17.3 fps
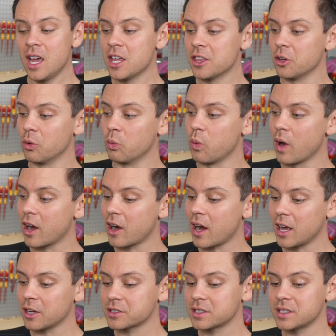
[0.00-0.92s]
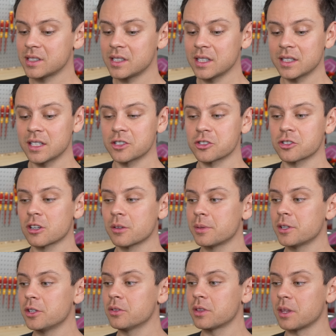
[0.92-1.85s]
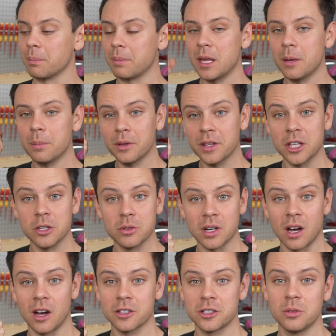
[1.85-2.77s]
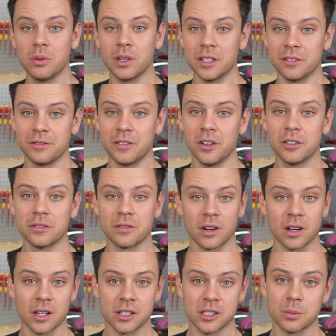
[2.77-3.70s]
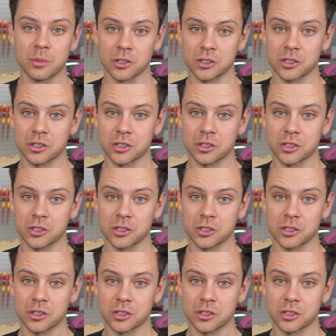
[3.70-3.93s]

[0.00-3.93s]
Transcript: The warehouses that distribute, the people that you talk to on the phone for customer